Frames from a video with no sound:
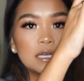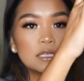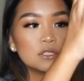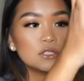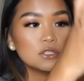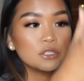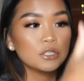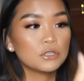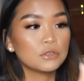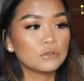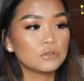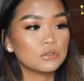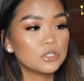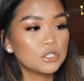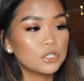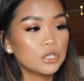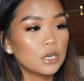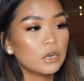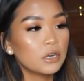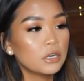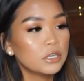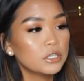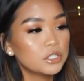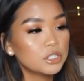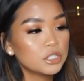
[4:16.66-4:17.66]
external
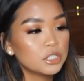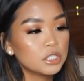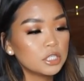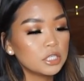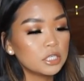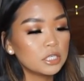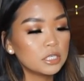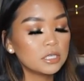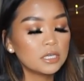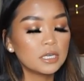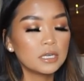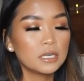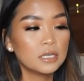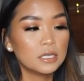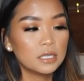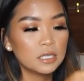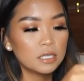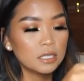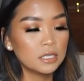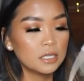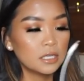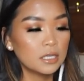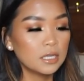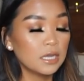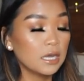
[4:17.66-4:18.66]
charger.
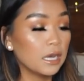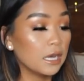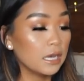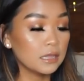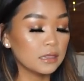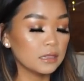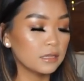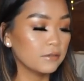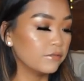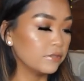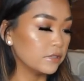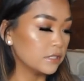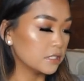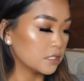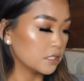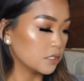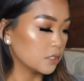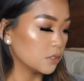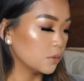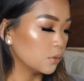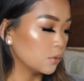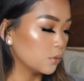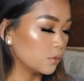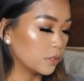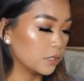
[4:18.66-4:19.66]
I love this
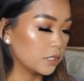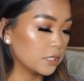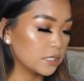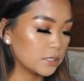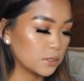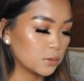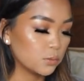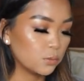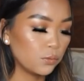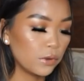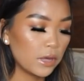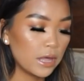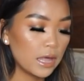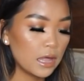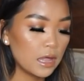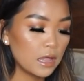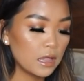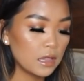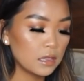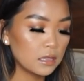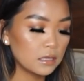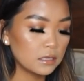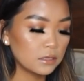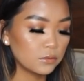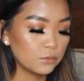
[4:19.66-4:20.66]
one as
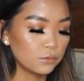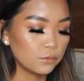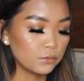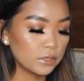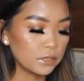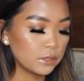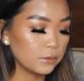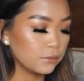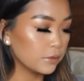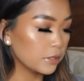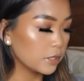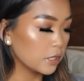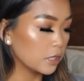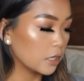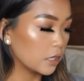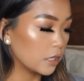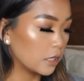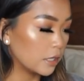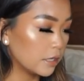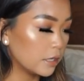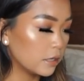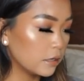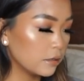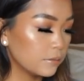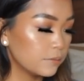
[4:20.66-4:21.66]
well. Really, really
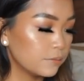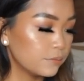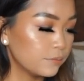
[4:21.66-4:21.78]
good.